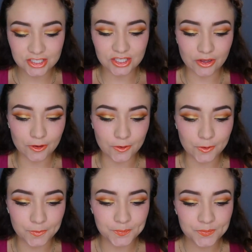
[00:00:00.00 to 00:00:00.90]

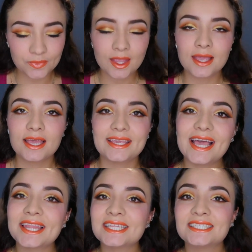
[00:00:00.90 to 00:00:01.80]
So
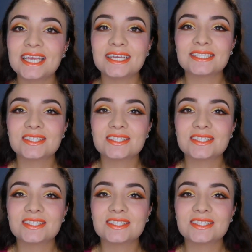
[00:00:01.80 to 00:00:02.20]
yeah, that's it.